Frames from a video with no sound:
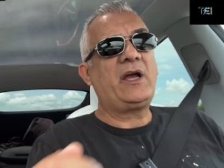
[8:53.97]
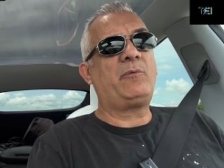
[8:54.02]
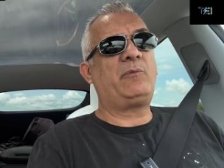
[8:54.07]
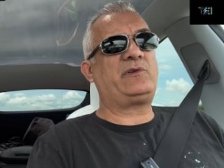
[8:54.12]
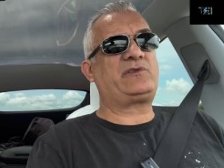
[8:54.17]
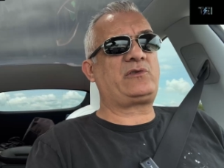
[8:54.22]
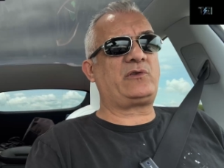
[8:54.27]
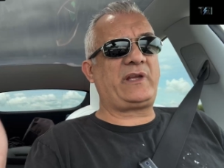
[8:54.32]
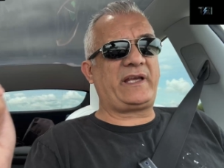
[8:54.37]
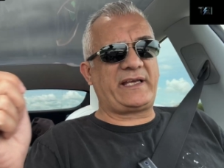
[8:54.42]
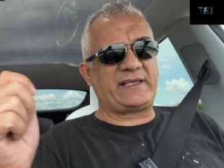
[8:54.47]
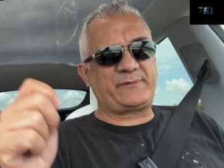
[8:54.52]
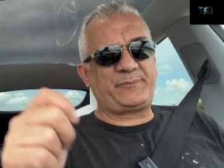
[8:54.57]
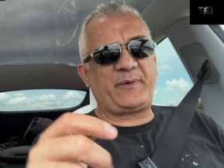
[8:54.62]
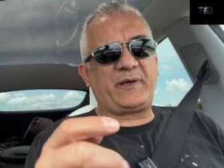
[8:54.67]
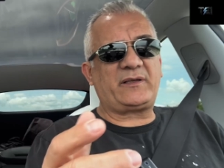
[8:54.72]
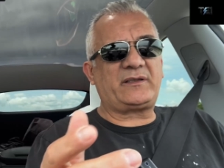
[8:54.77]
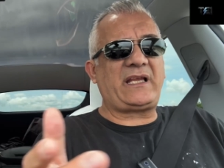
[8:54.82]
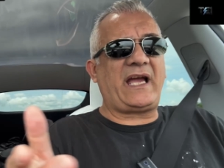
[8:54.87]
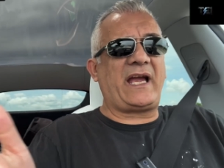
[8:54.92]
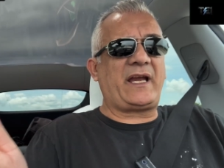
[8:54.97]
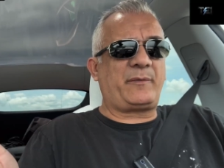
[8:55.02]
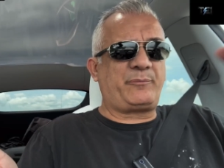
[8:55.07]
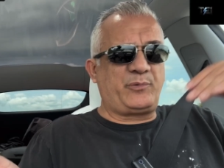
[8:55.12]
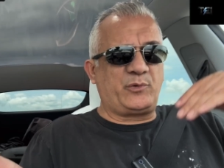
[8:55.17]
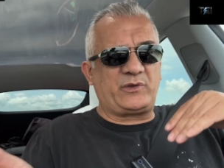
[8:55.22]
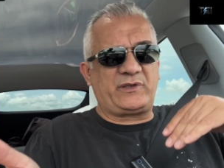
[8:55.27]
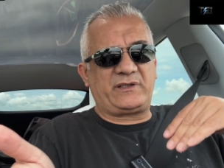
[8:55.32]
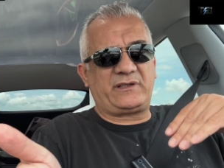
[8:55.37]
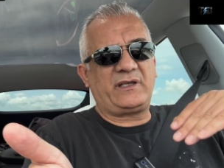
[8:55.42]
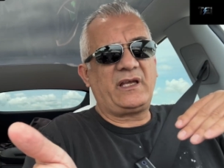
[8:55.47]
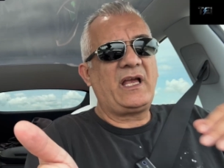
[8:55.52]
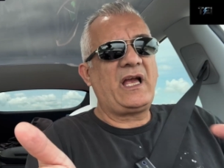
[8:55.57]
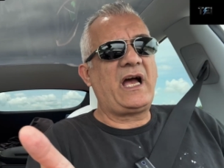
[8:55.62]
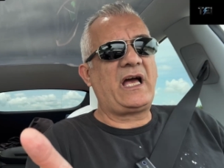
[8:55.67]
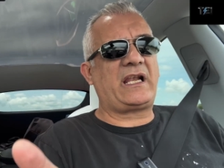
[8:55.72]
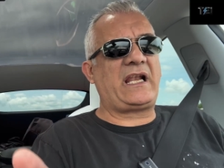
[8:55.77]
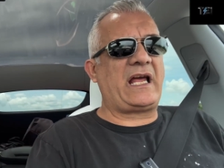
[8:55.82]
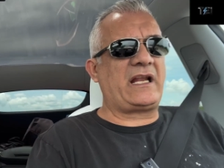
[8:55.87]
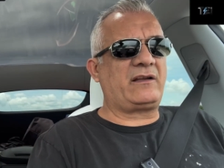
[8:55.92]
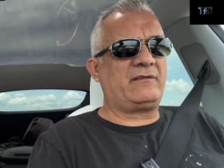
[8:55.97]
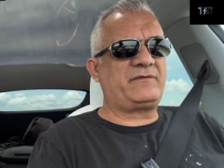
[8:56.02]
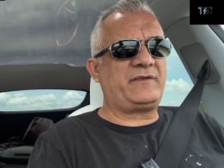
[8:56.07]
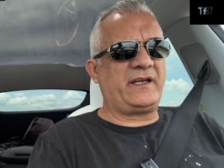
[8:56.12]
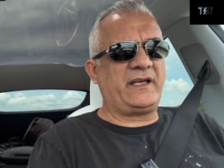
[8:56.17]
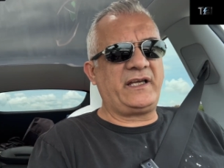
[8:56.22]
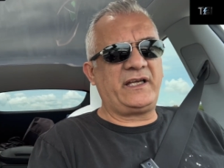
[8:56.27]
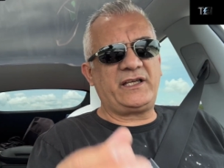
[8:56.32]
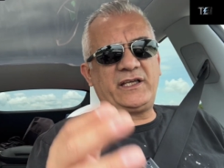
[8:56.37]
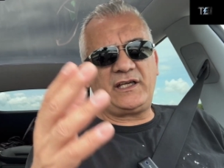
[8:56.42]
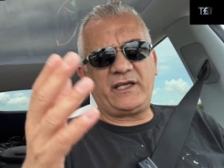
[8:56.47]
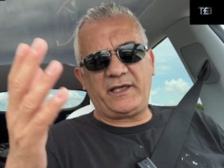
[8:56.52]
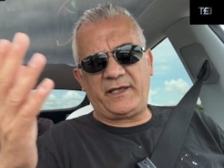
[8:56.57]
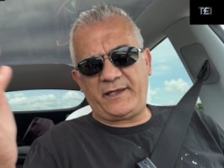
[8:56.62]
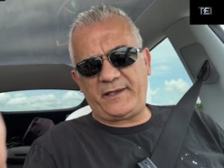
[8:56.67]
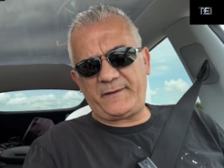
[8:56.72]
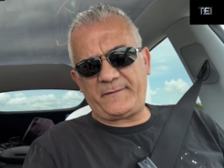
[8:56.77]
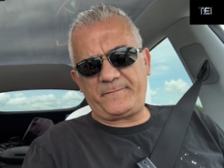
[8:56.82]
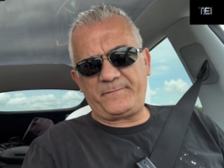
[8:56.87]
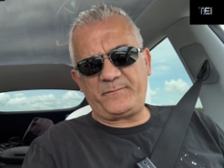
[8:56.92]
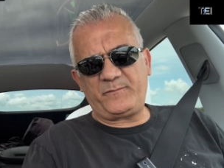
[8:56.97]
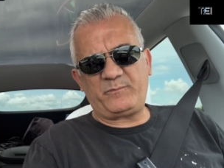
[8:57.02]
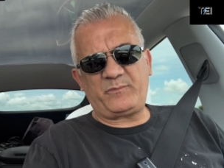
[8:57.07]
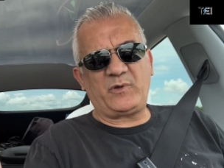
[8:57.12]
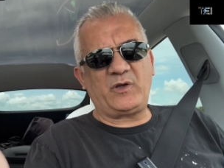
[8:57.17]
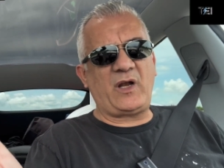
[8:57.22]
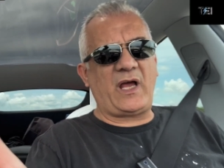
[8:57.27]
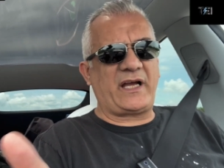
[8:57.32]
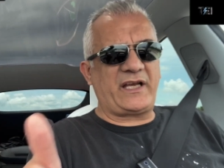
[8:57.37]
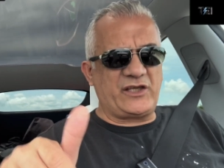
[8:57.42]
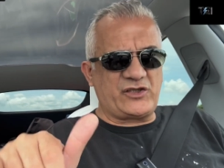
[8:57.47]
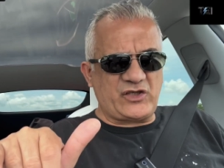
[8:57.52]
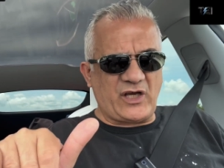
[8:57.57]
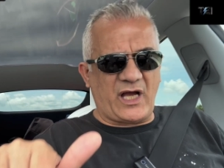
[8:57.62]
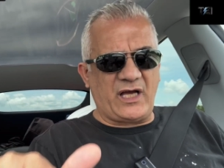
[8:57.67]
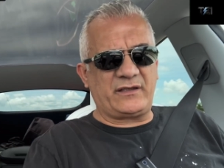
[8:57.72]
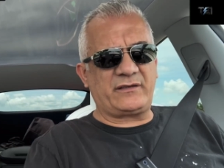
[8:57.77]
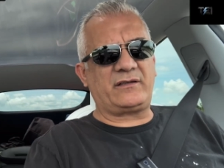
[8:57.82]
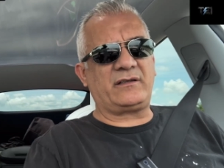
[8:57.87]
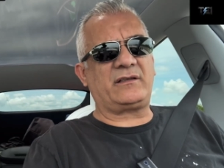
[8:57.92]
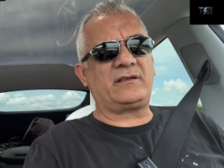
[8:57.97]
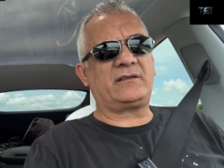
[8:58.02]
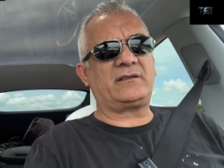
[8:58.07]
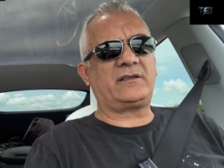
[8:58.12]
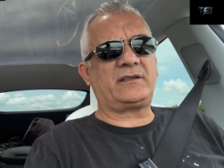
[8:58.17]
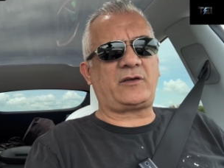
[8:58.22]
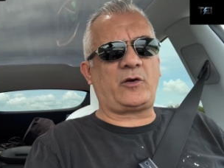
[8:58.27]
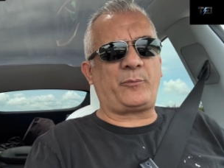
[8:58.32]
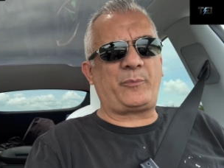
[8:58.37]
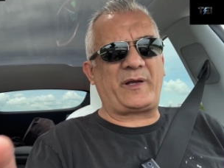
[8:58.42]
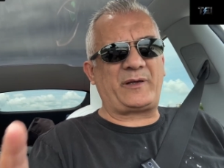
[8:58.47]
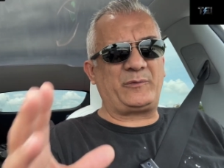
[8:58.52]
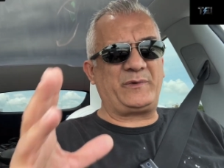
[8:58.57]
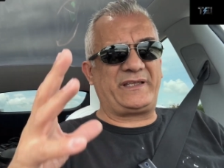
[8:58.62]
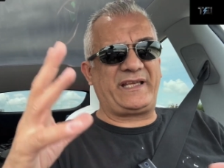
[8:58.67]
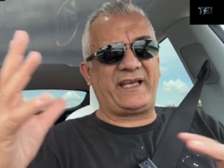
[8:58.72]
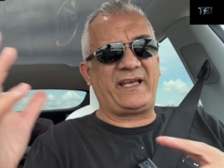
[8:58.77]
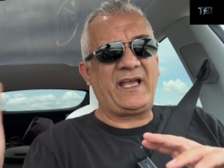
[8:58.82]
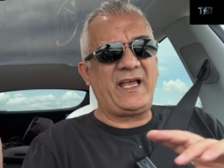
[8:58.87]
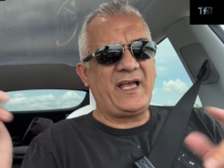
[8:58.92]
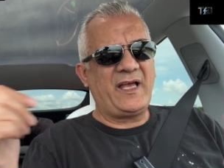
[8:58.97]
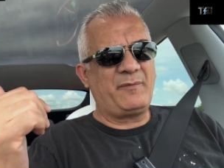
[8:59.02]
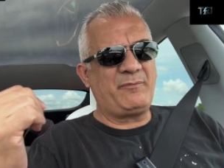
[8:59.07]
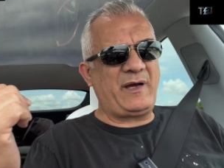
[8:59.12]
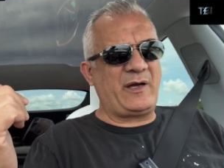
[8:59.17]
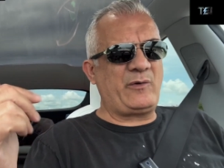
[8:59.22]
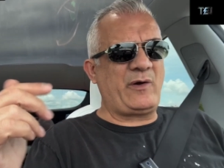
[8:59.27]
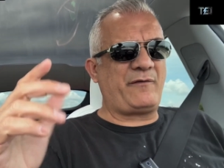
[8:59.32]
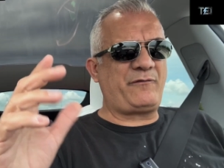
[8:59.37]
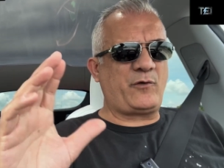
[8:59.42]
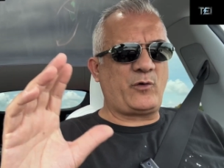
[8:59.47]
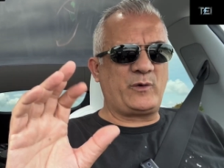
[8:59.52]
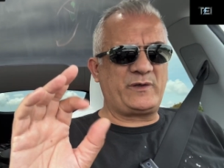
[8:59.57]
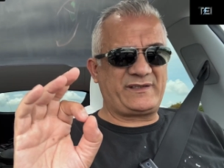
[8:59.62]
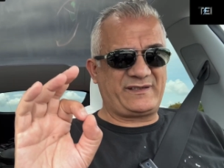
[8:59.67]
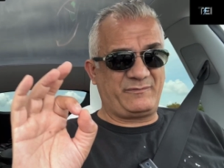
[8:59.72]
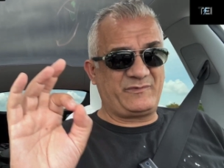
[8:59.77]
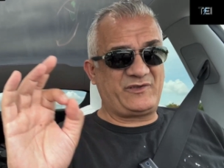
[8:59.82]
we used to take a spare tire, put a lot of luggage under compartment. My wife always,